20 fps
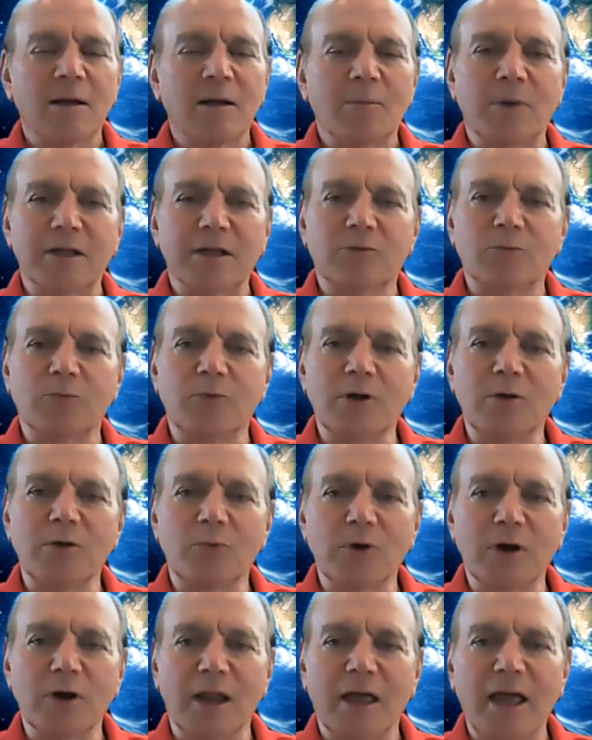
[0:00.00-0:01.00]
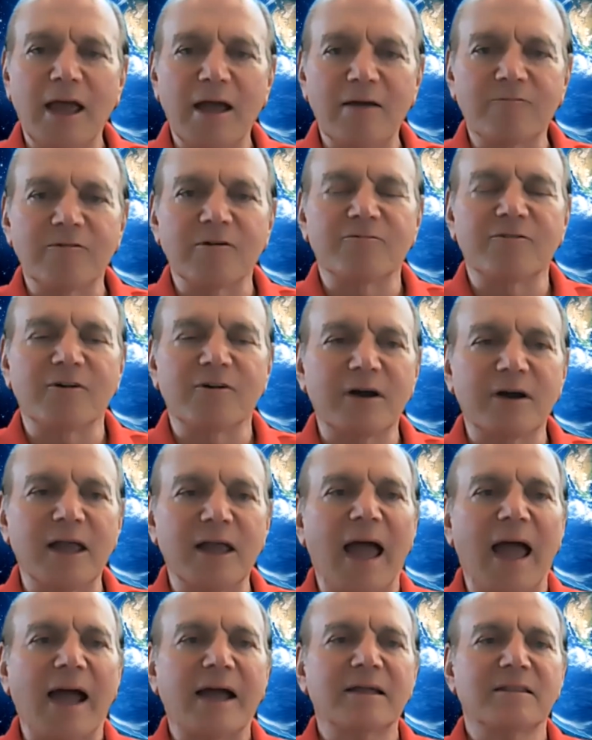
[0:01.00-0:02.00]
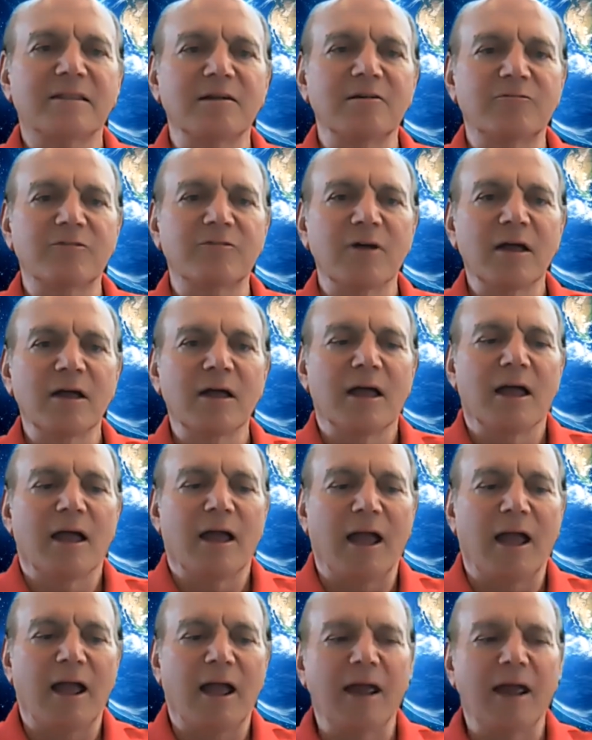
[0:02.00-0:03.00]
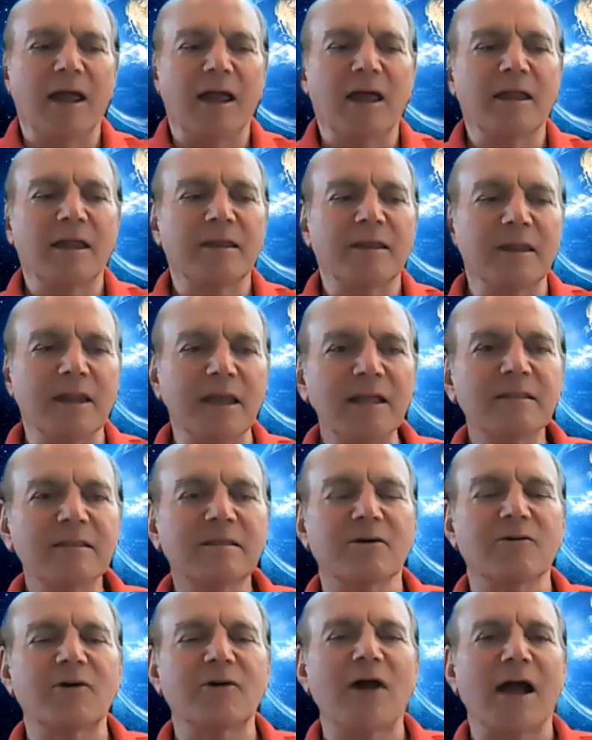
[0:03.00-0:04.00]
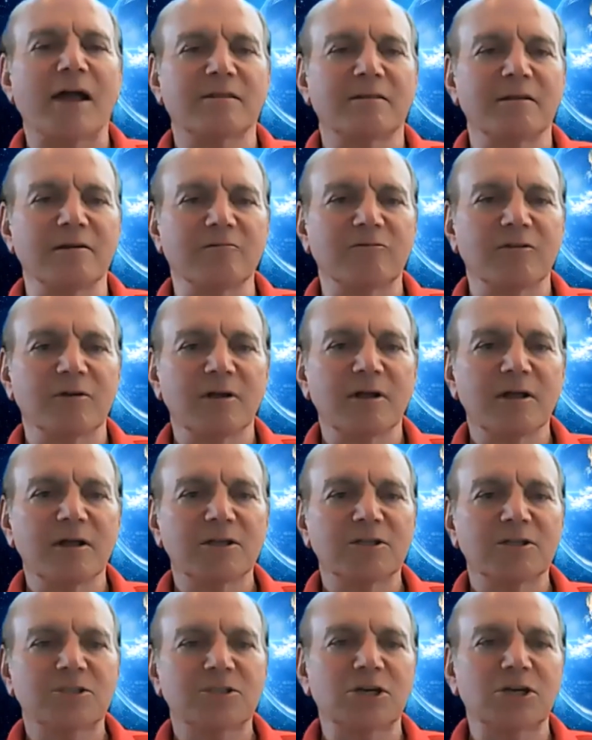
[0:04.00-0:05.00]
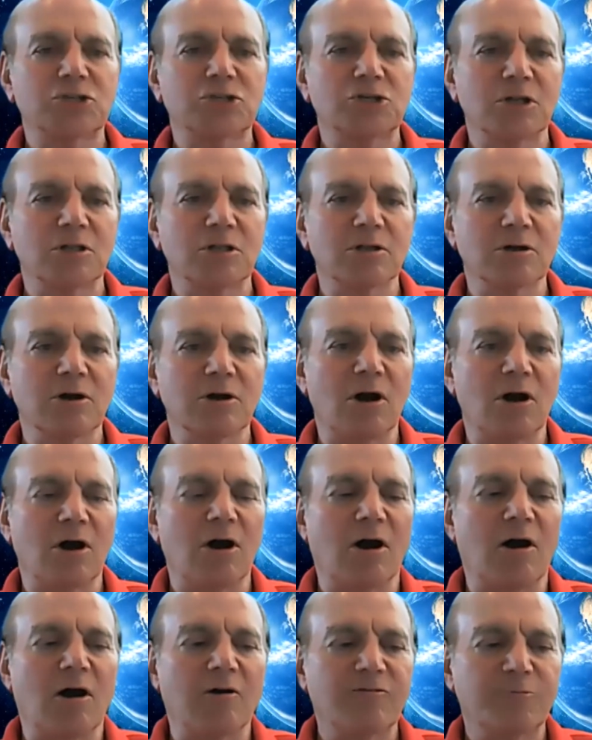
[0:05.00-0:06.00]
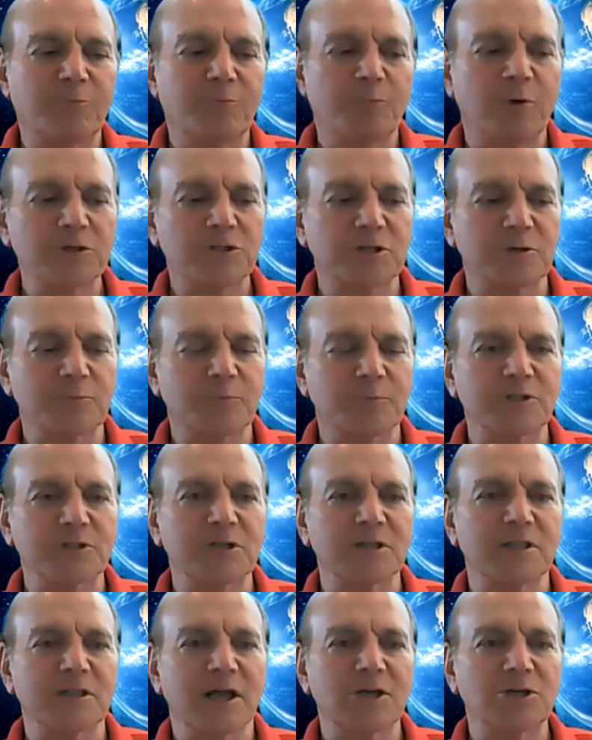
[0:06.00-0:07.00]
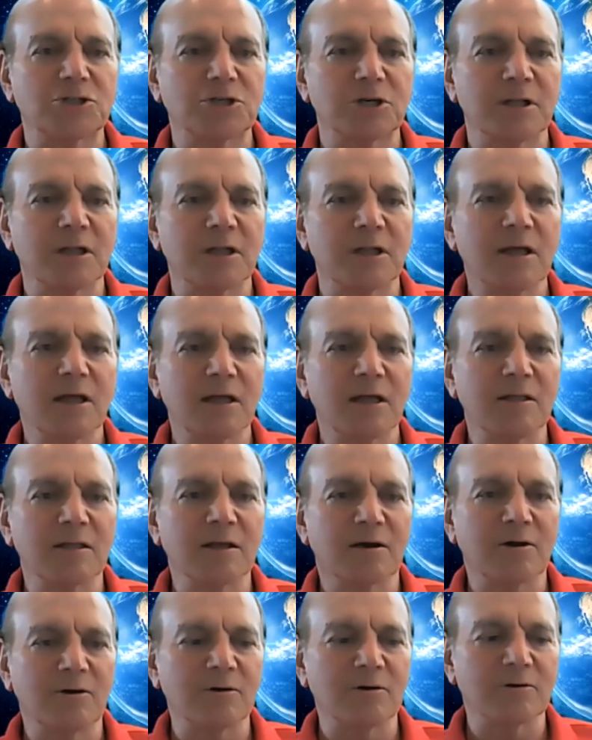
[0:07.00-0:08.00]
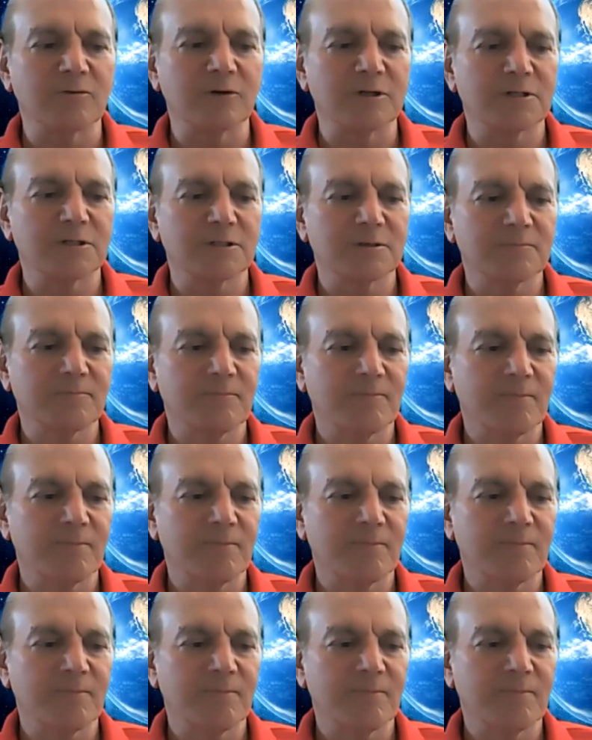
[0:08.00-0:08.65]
But we will have a very active and interactive session of poster presentation in the Congress.